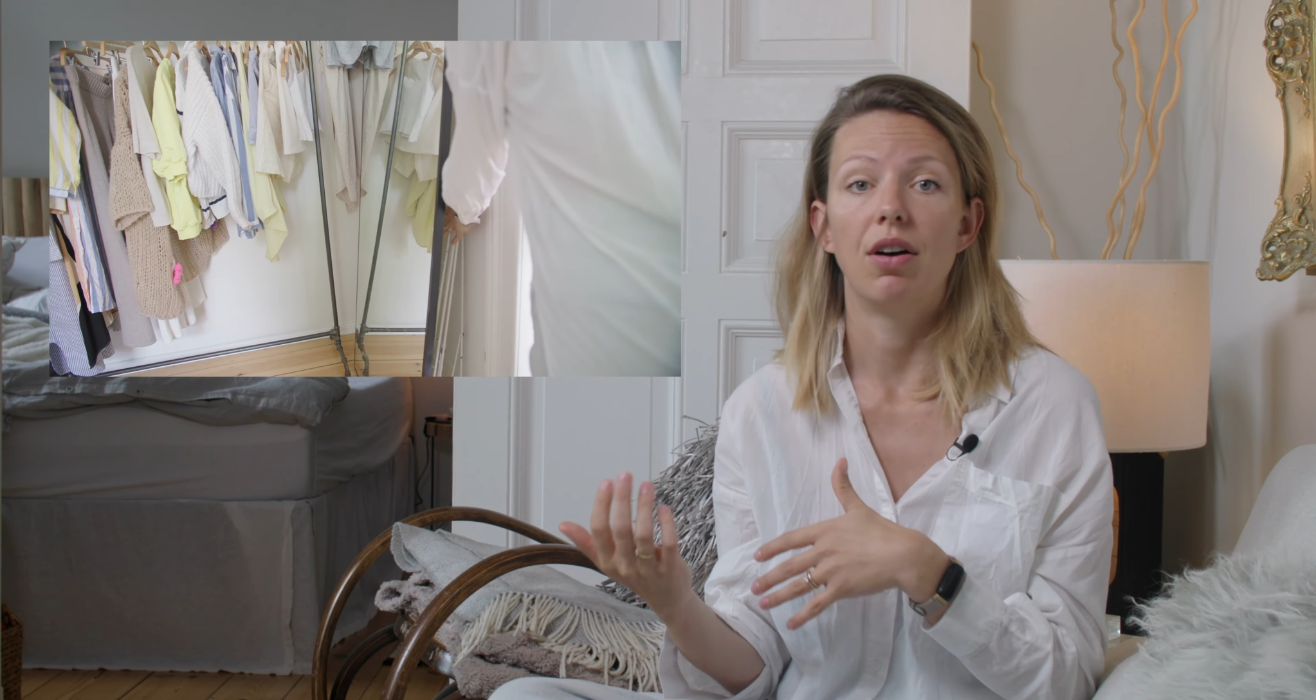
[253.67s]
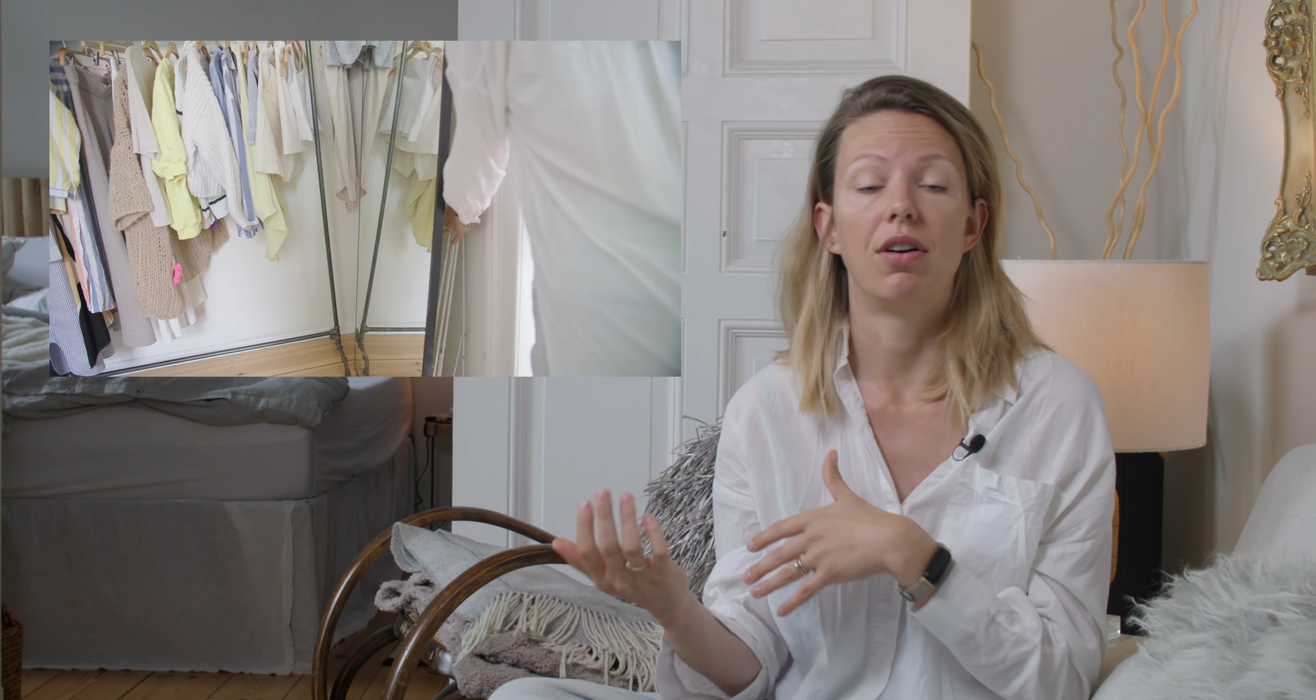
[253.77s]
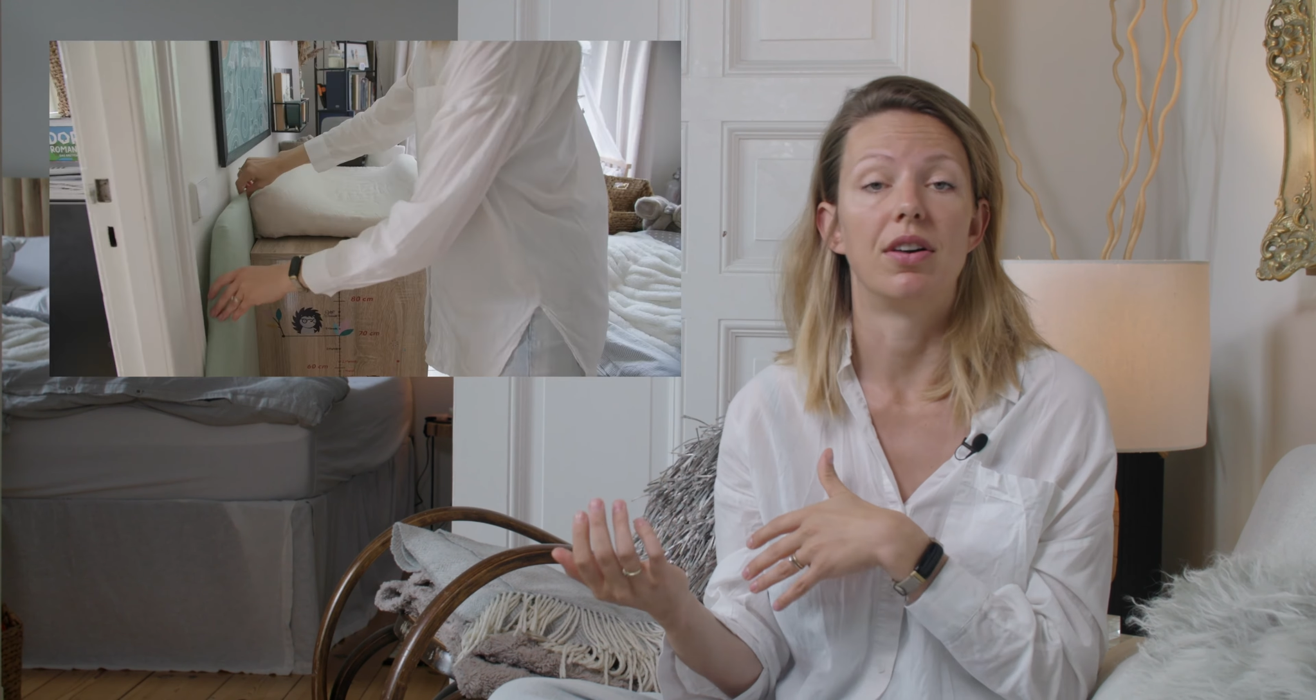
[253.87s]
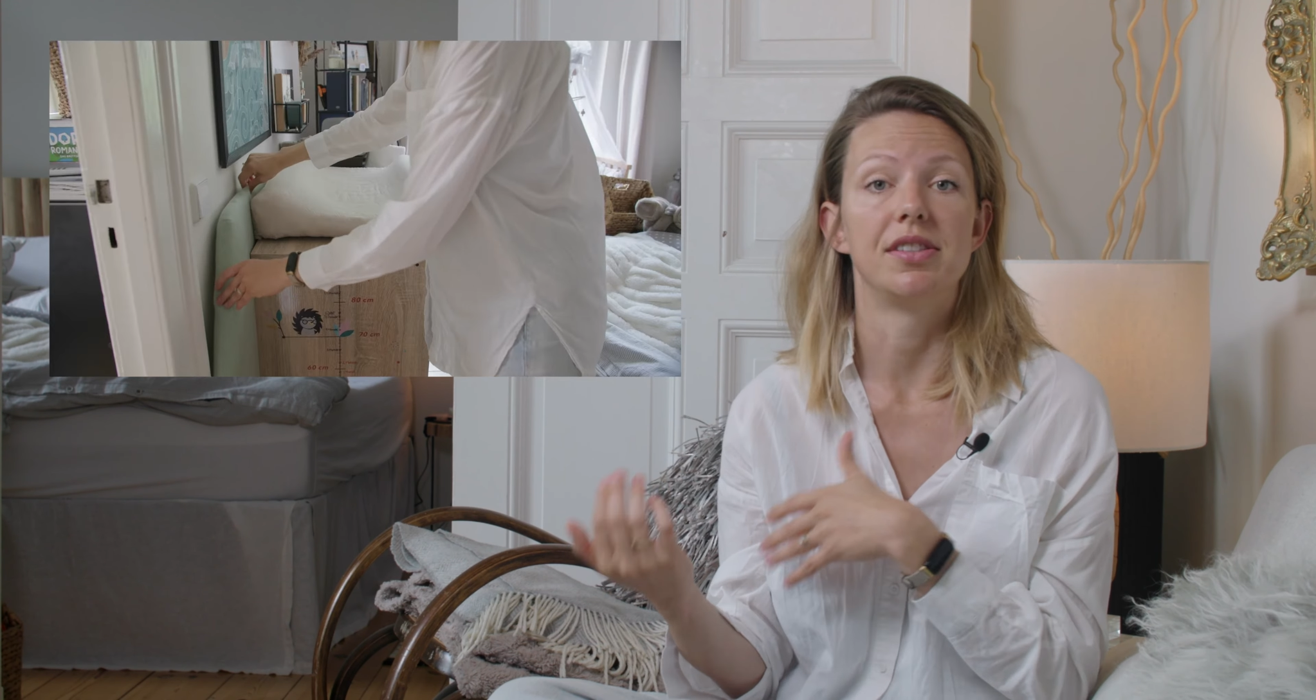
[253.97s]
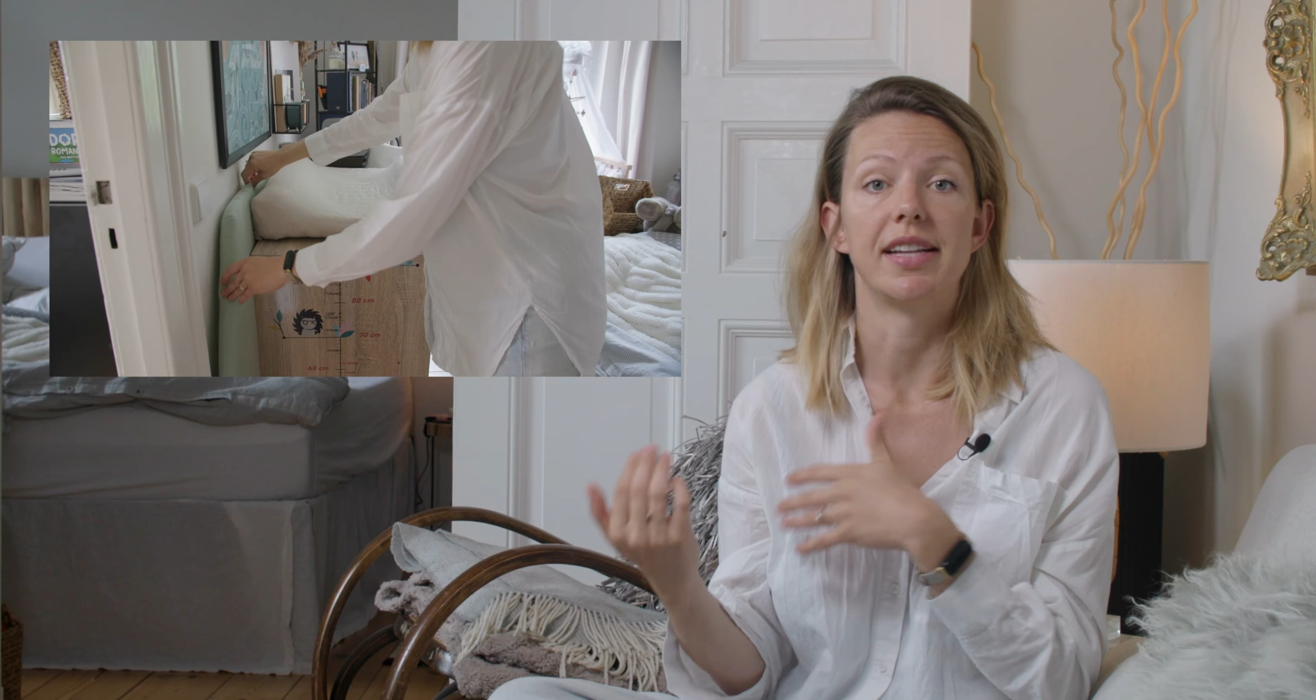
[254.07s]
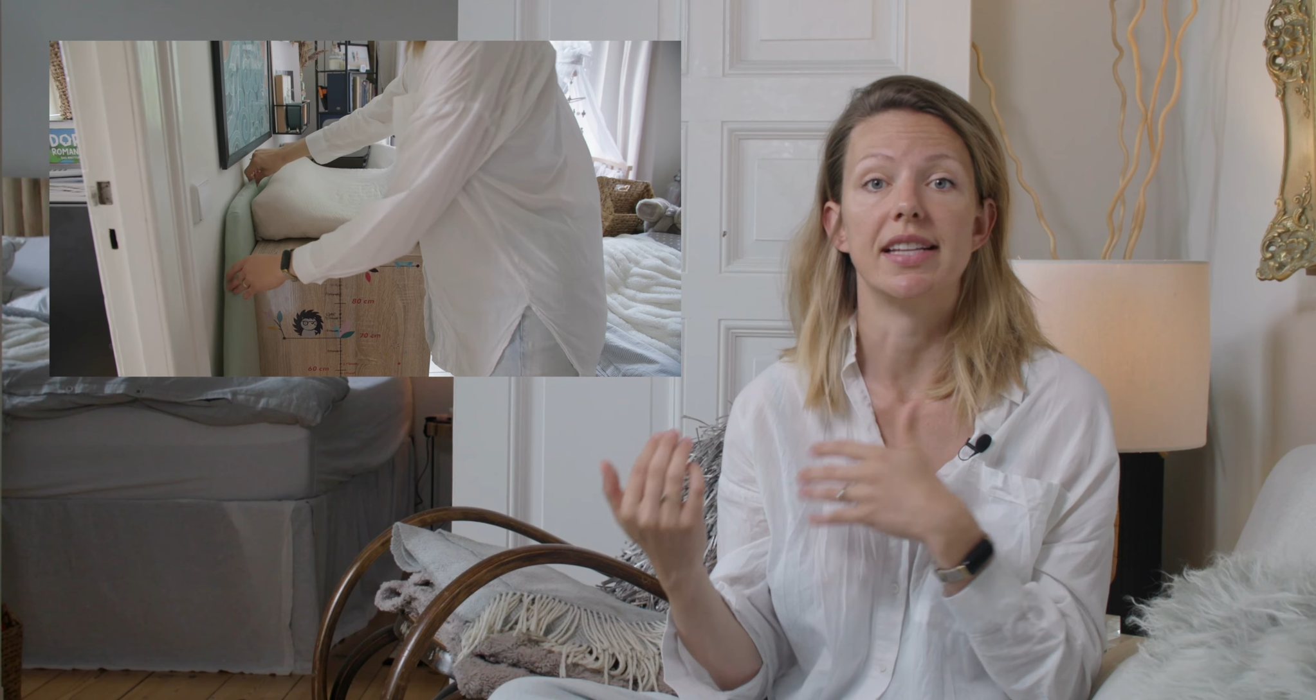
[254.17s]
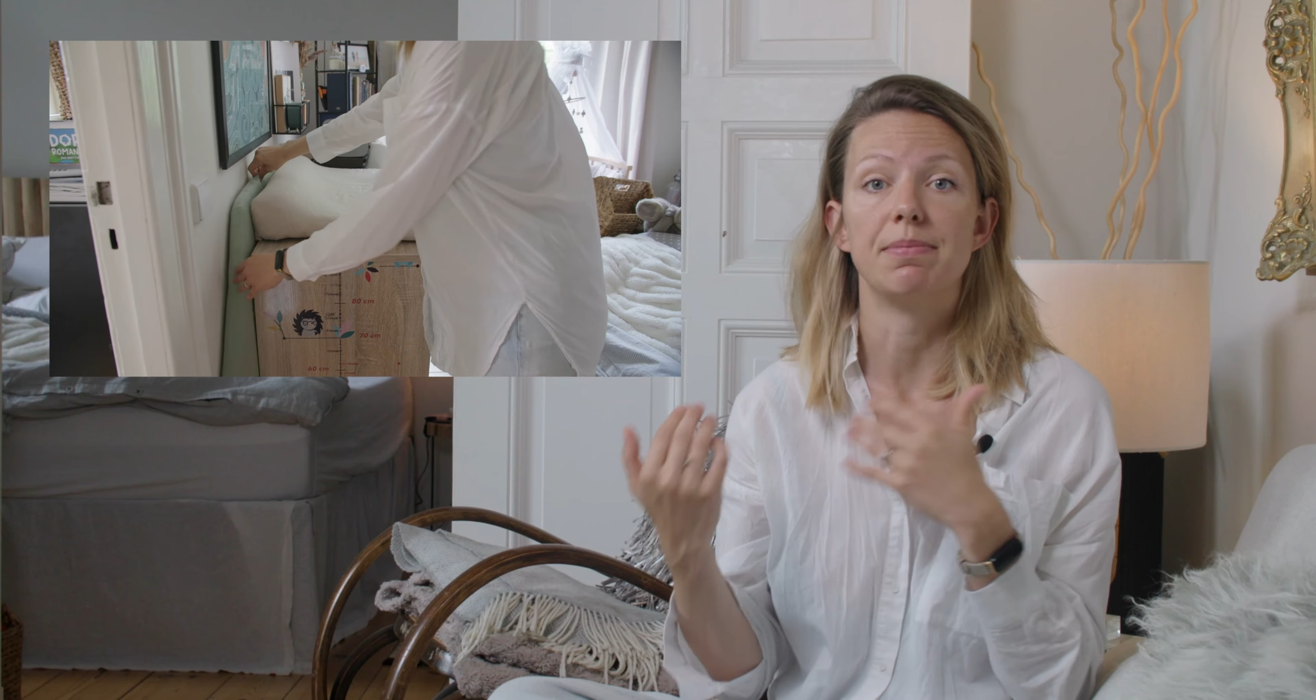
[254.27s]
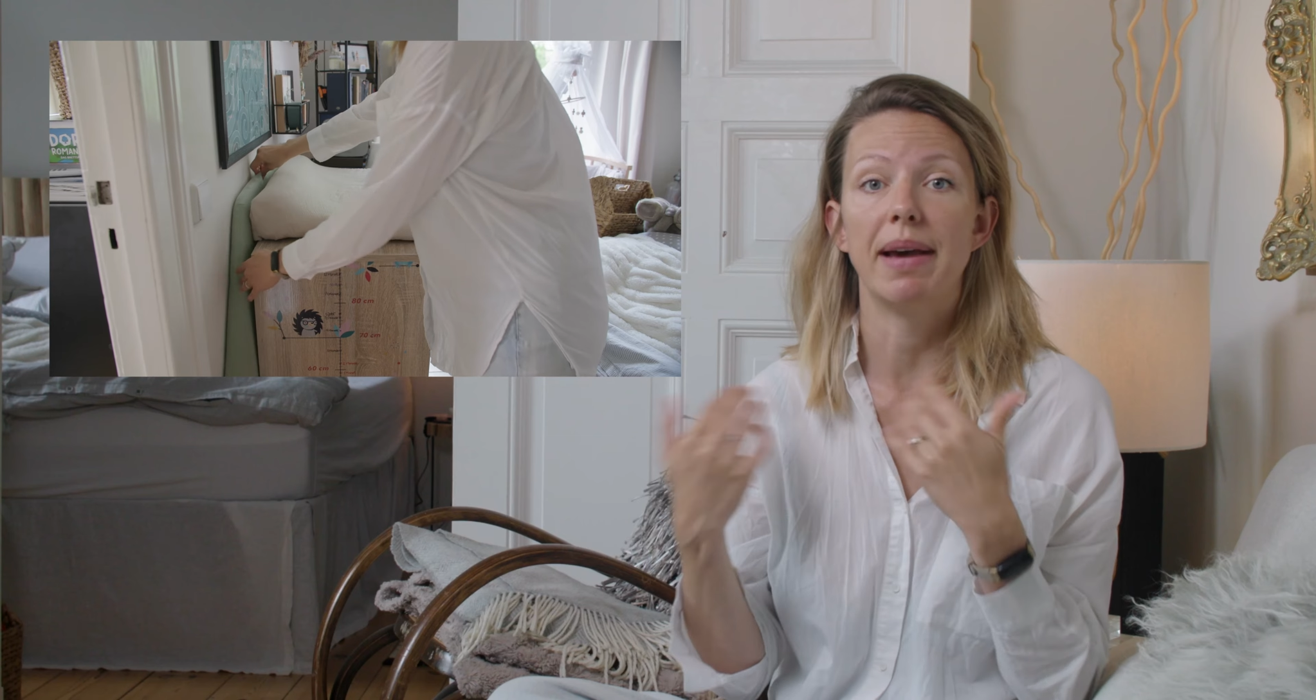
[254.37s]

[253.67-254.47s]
or our son's